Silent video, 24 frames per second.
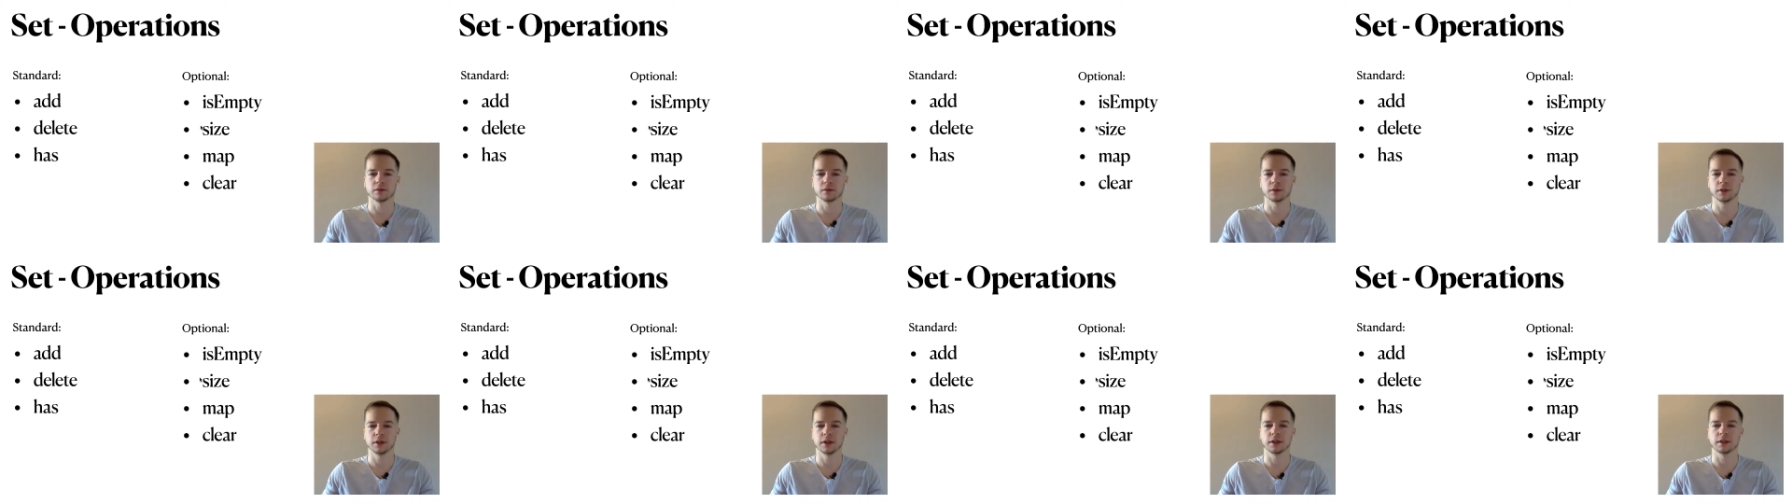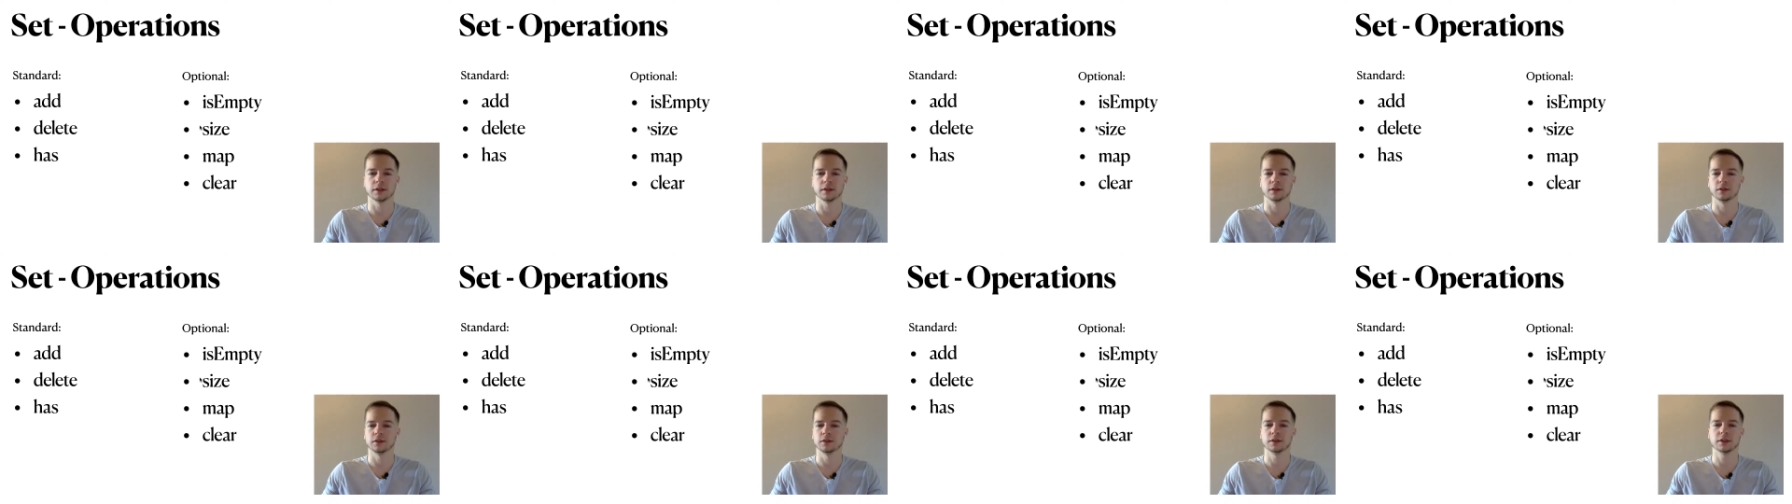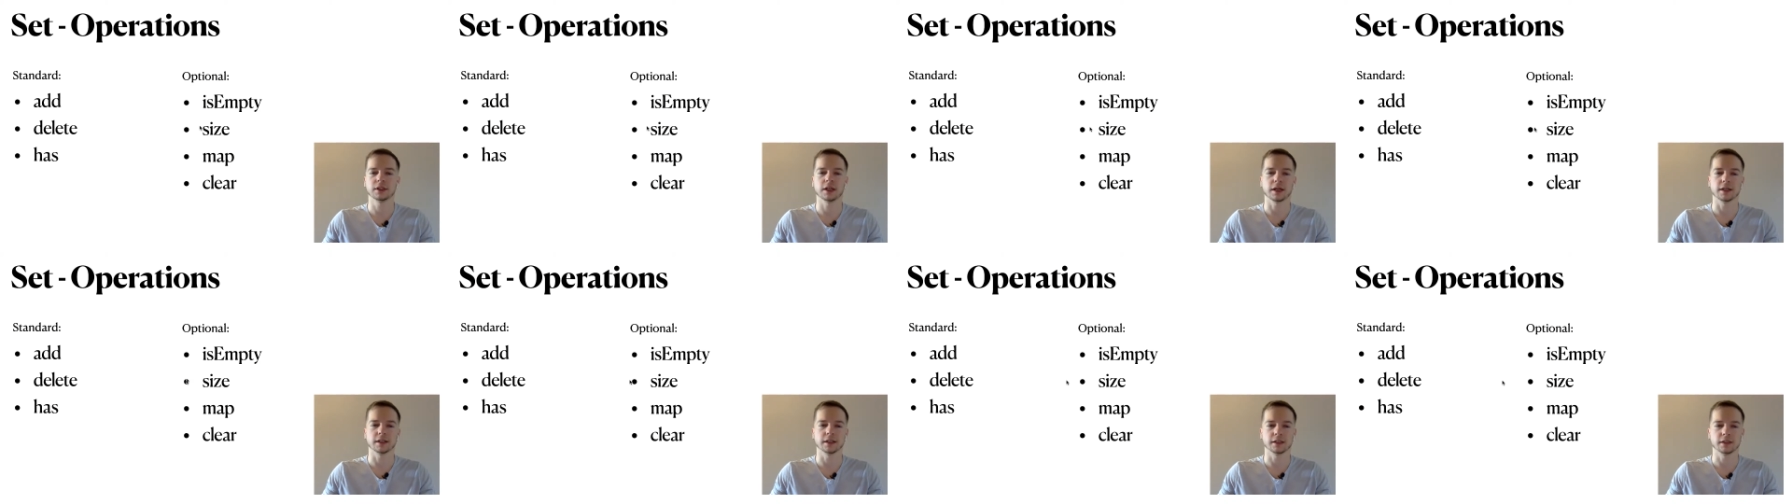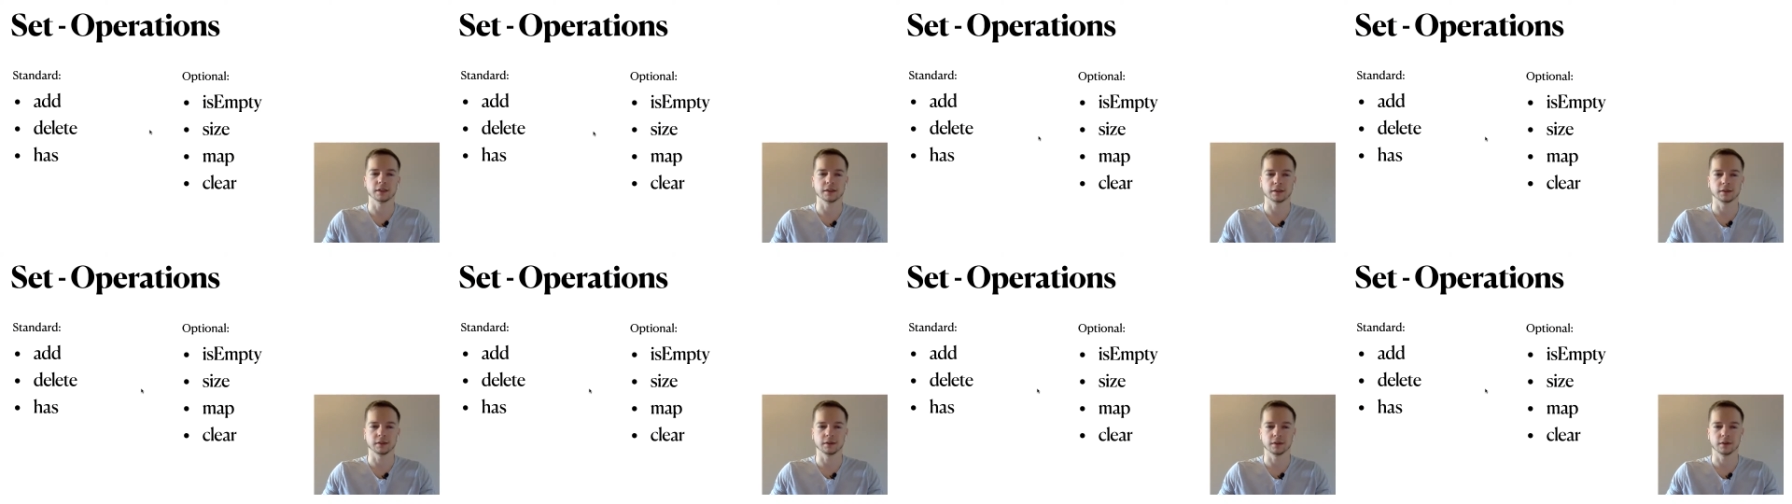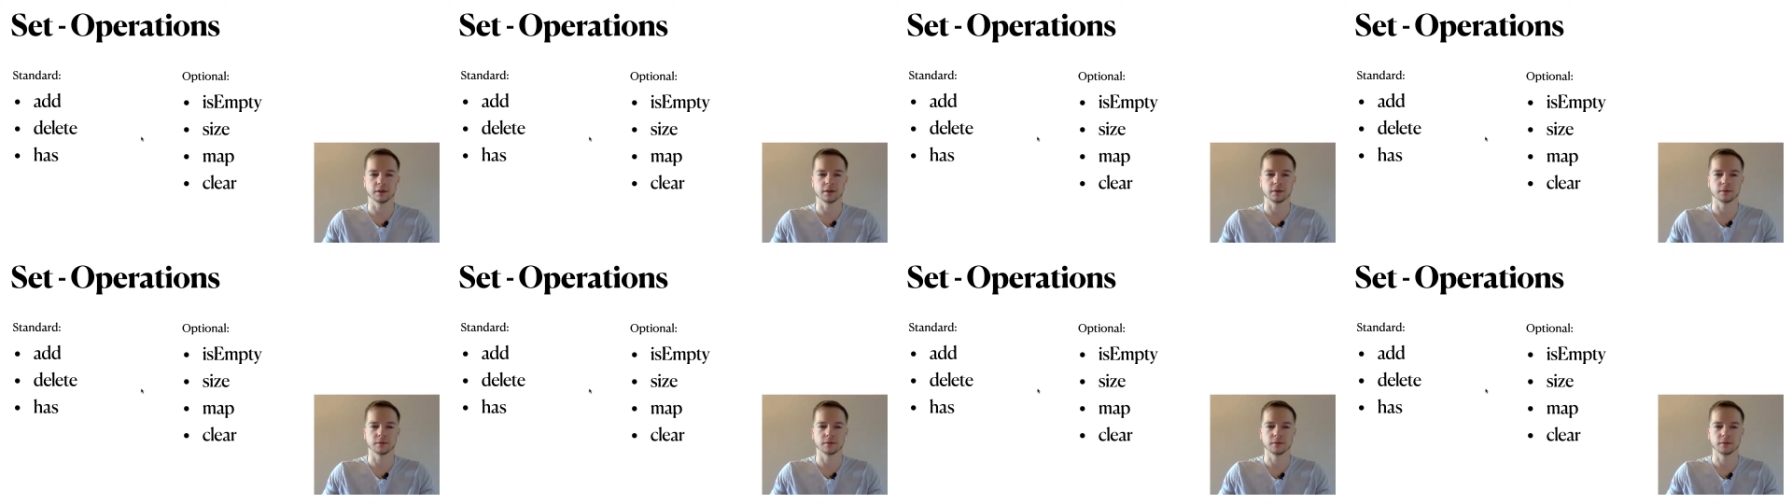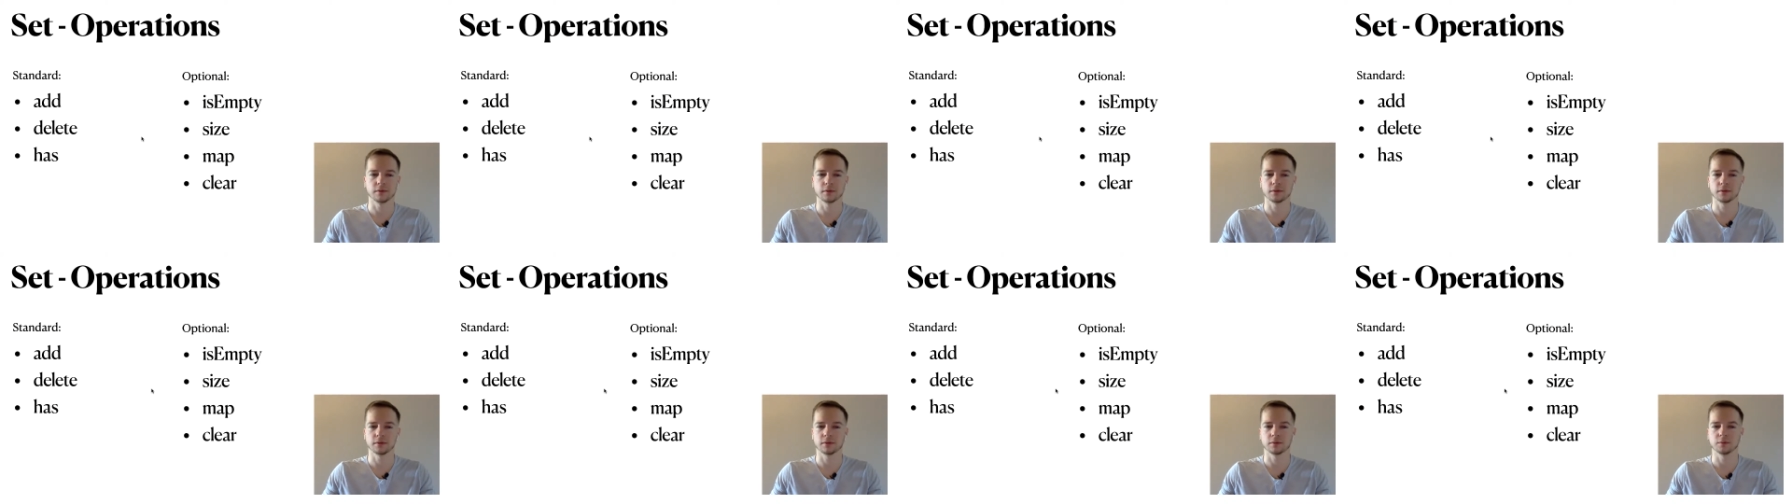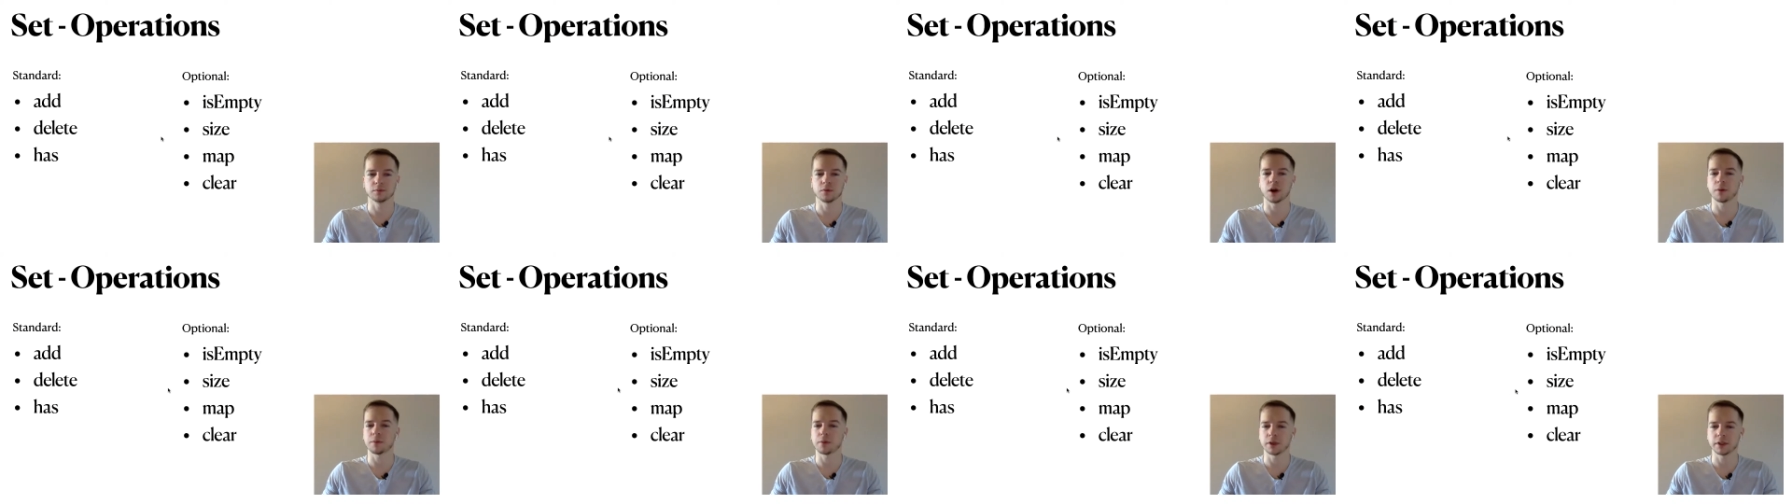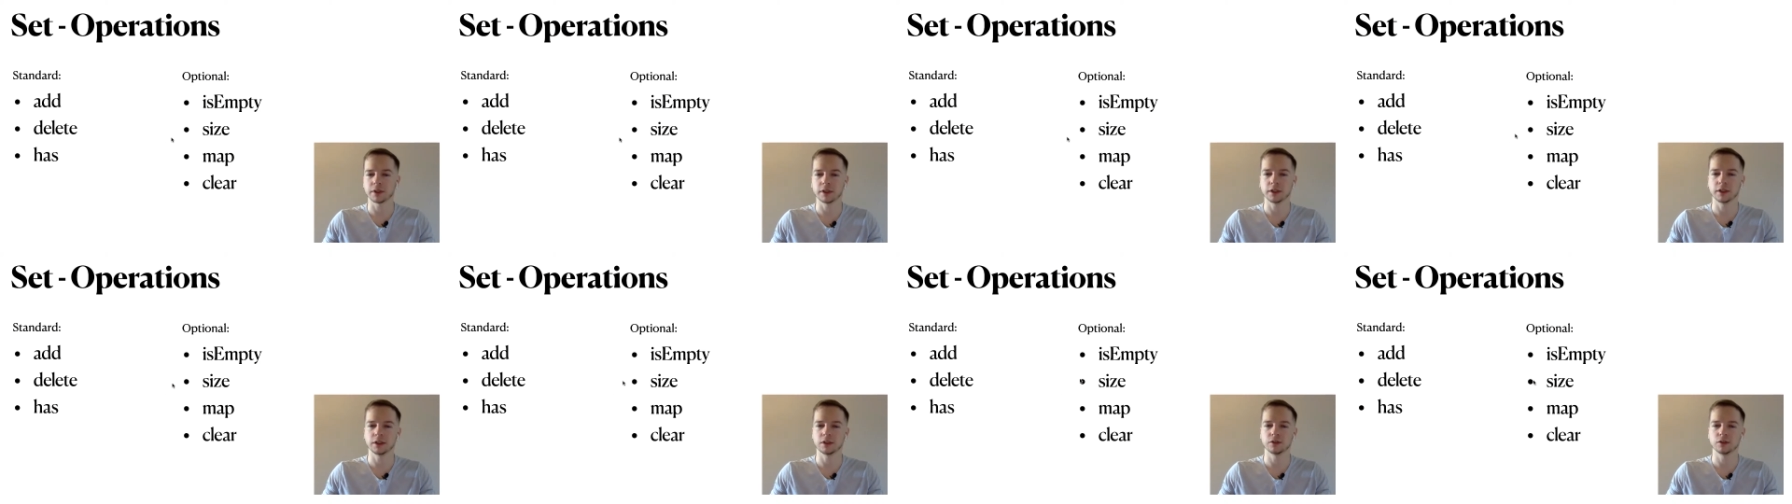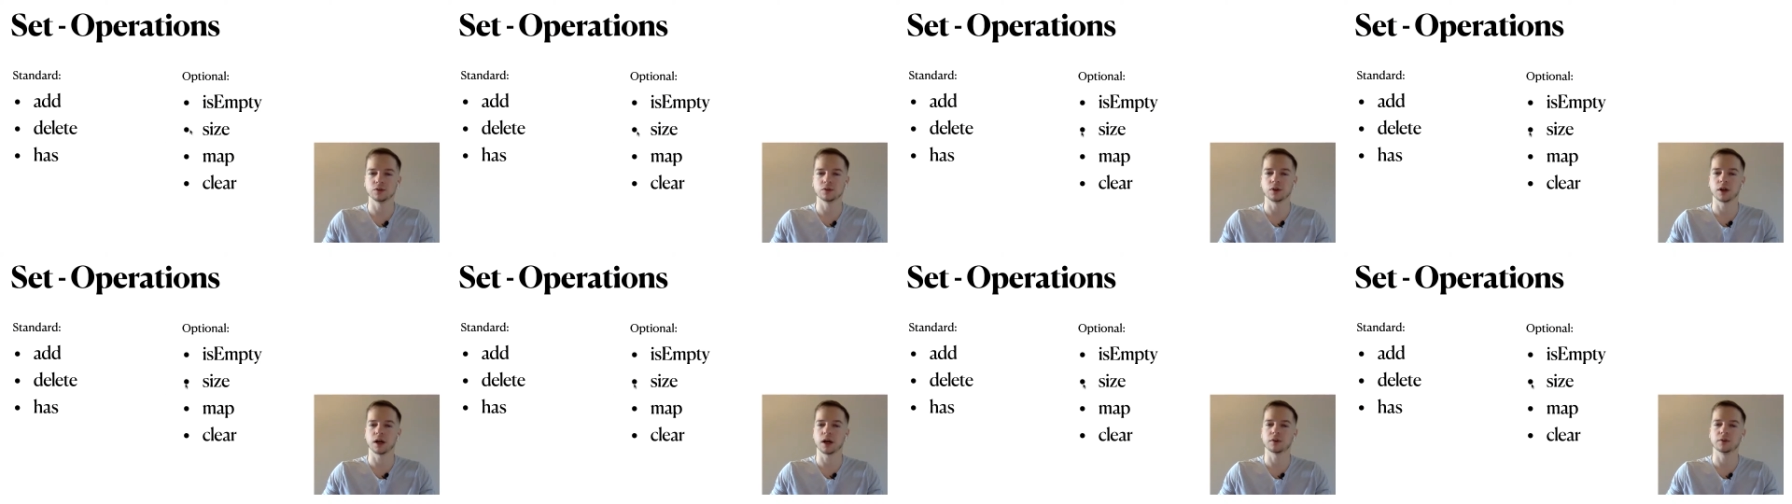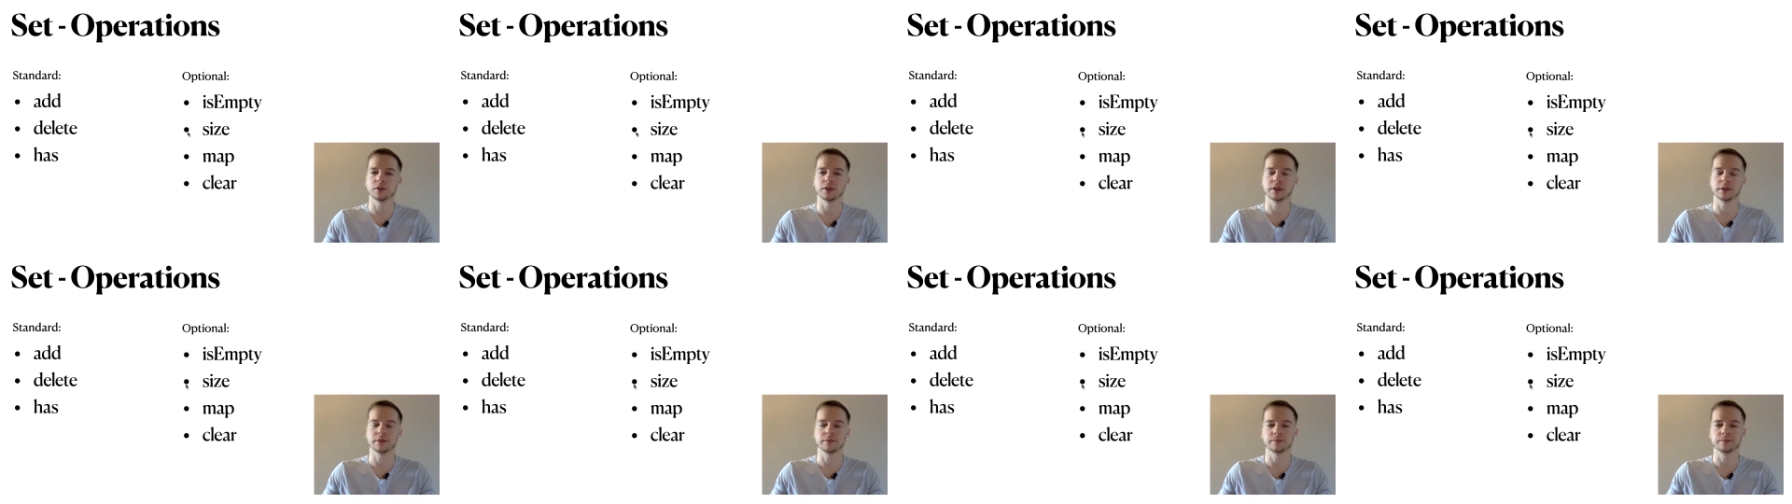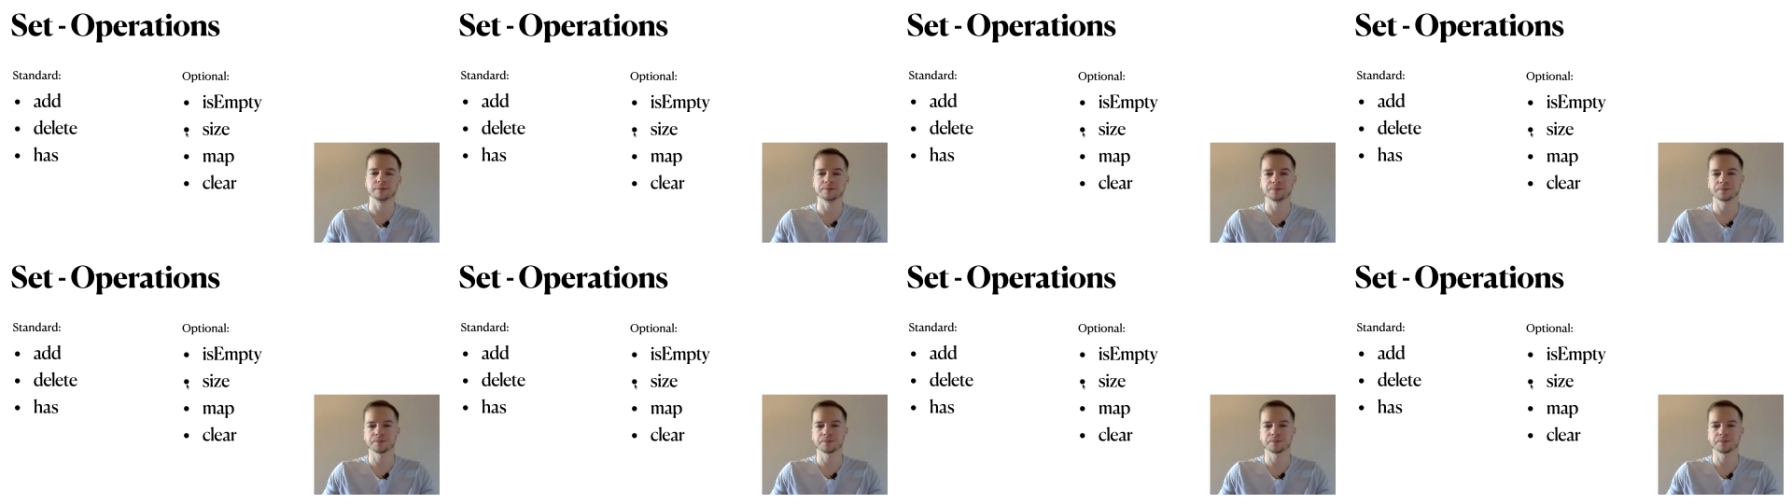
and size property to count it.